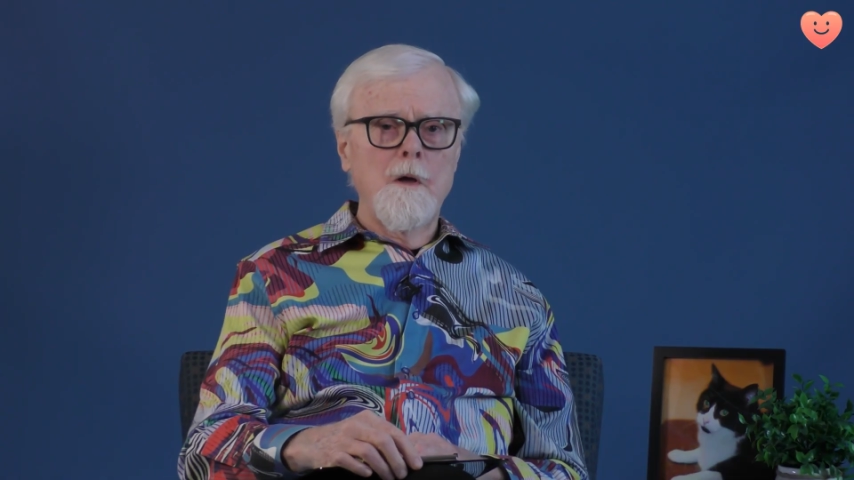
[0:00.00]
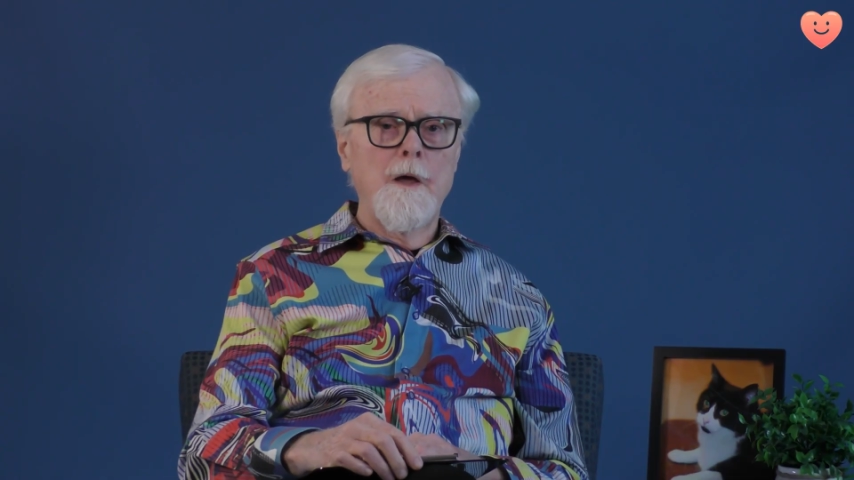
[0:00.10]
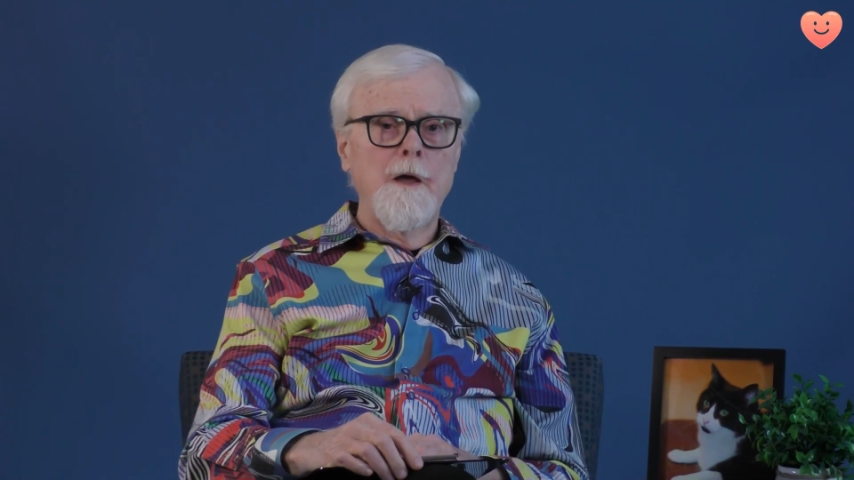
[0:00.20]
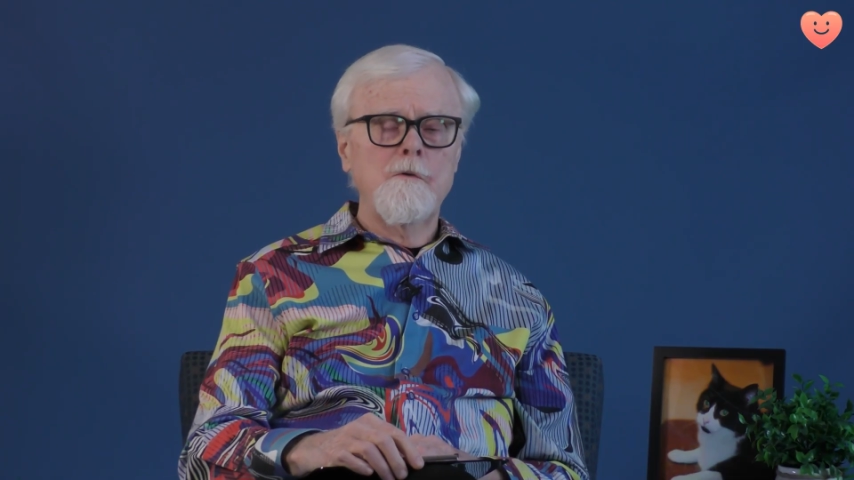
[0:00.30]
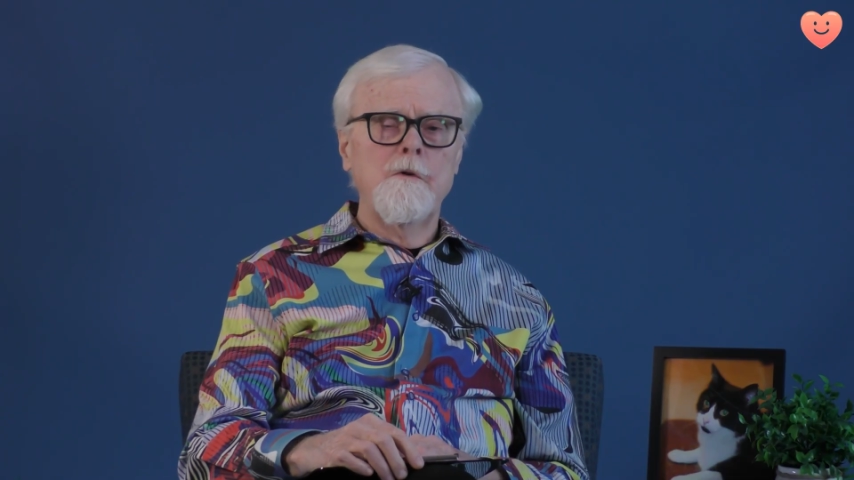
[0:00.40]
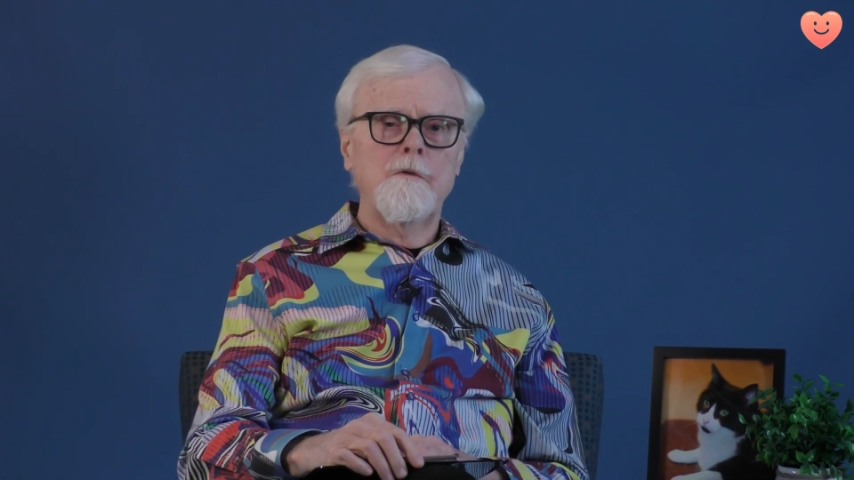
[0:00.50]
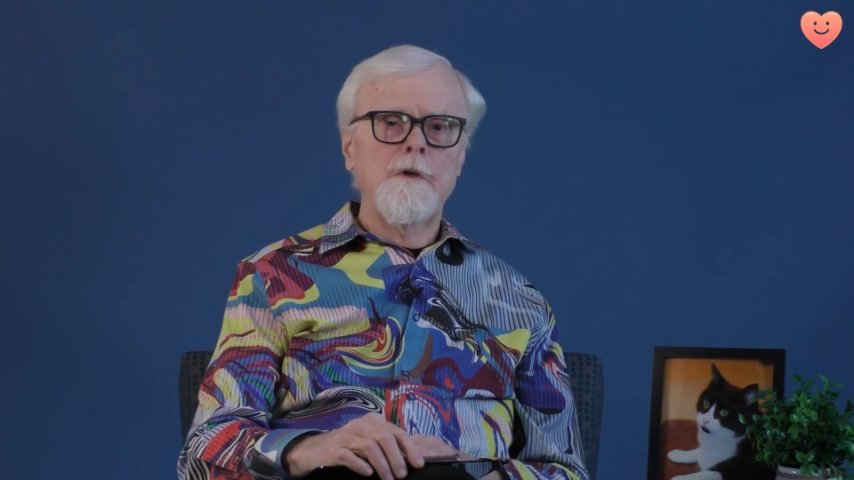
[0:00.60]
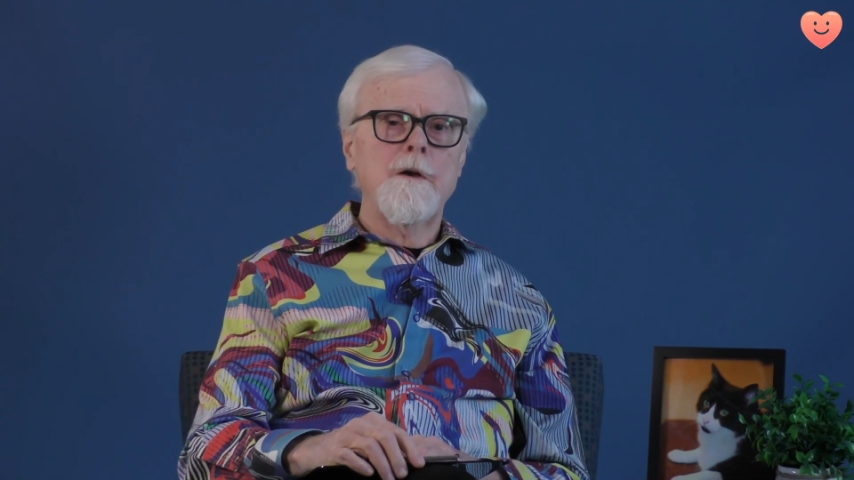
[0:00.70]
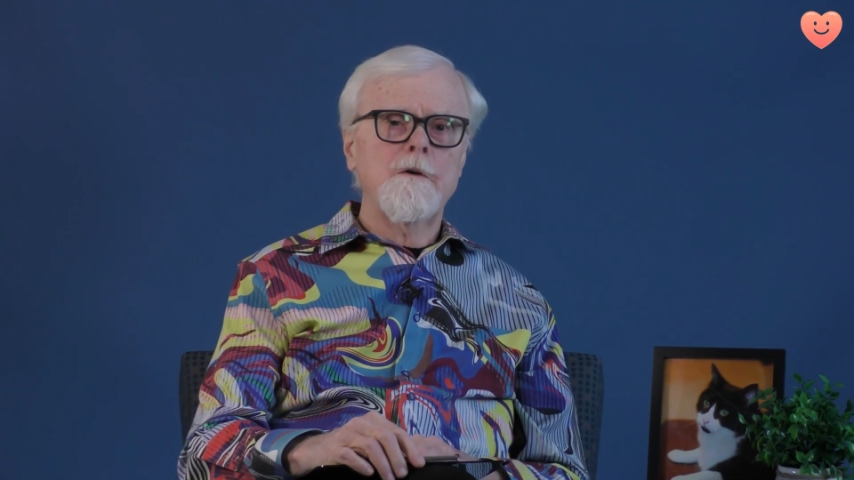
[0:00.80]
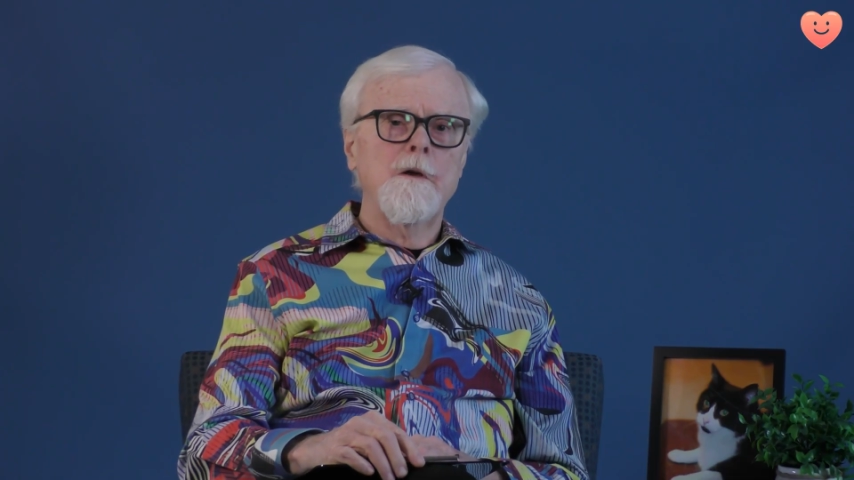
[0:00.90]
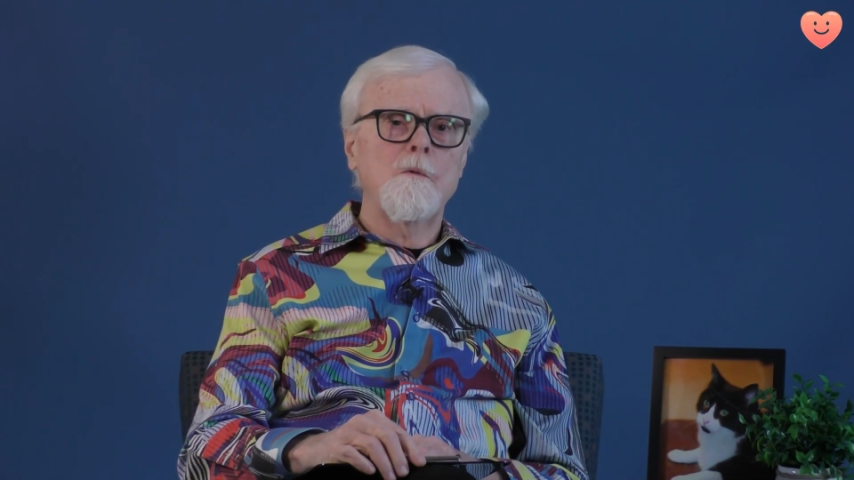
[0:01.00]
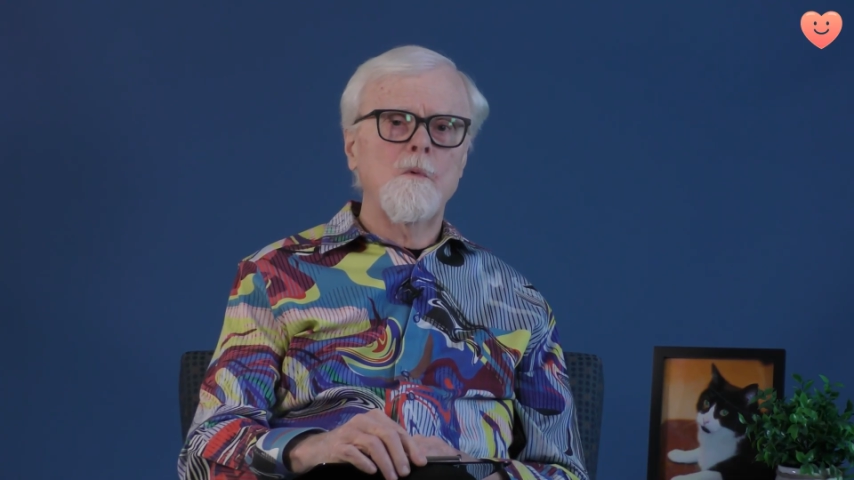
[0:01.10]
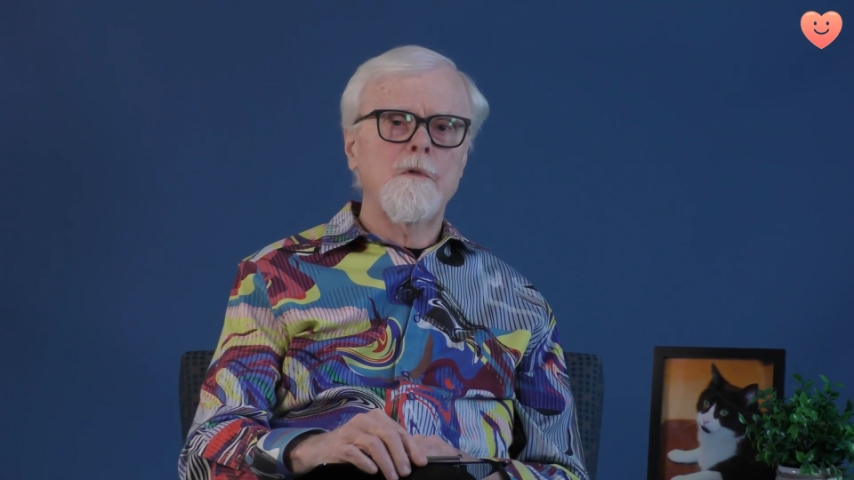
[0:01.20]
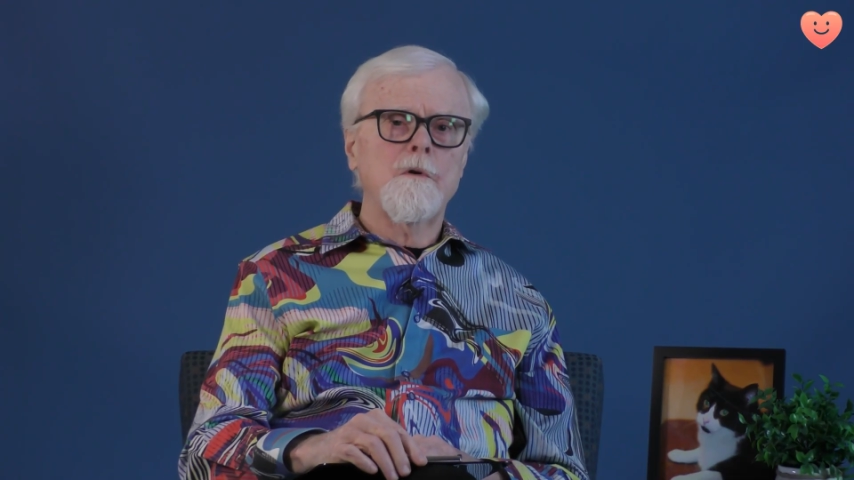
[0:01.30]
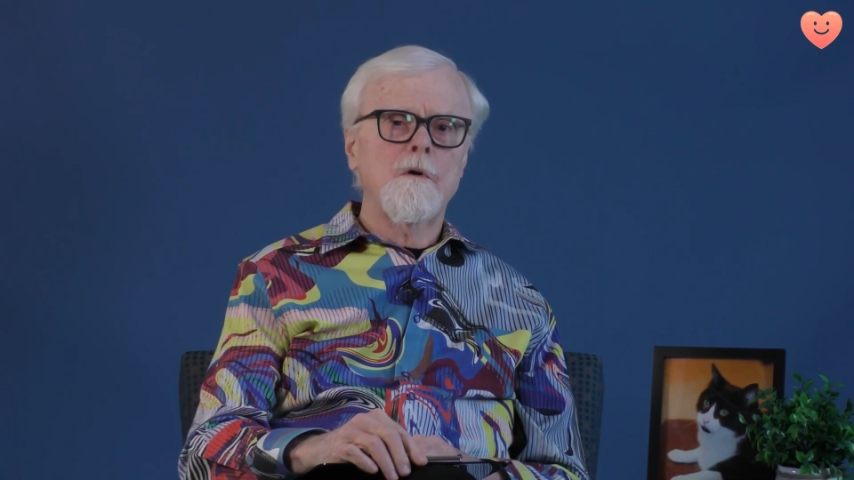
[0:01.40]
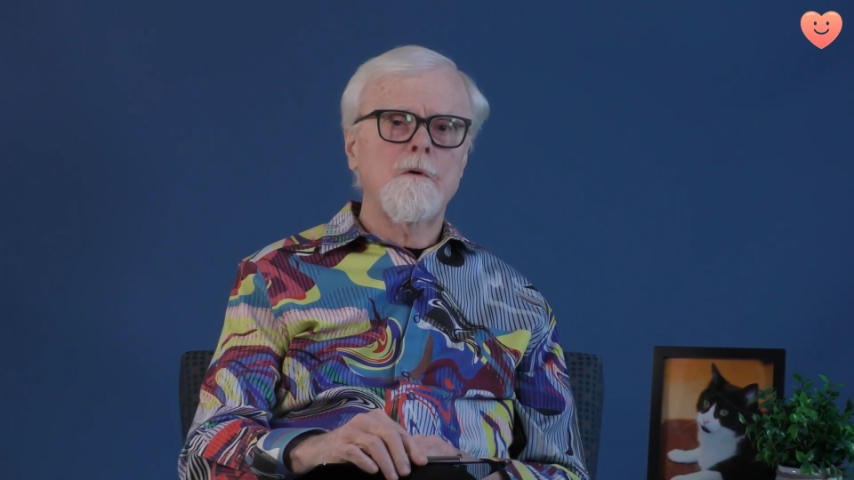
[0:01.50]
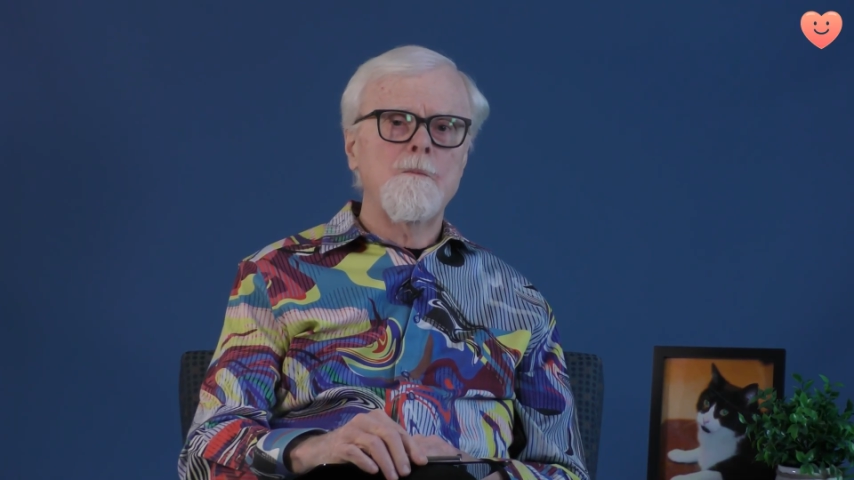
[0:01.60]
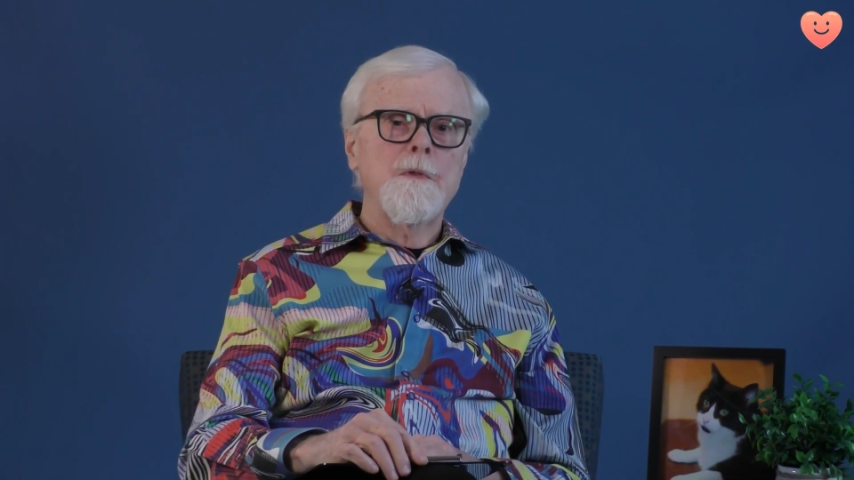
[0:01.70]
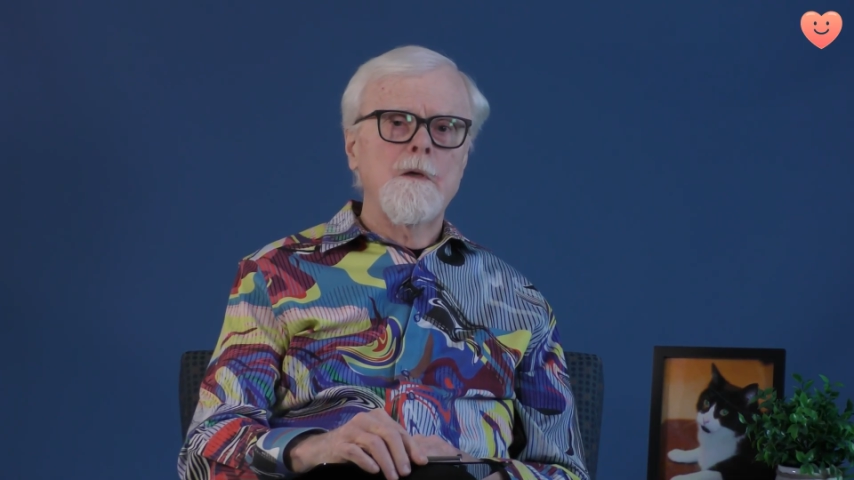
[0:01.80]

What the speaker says: I actually sat down with her,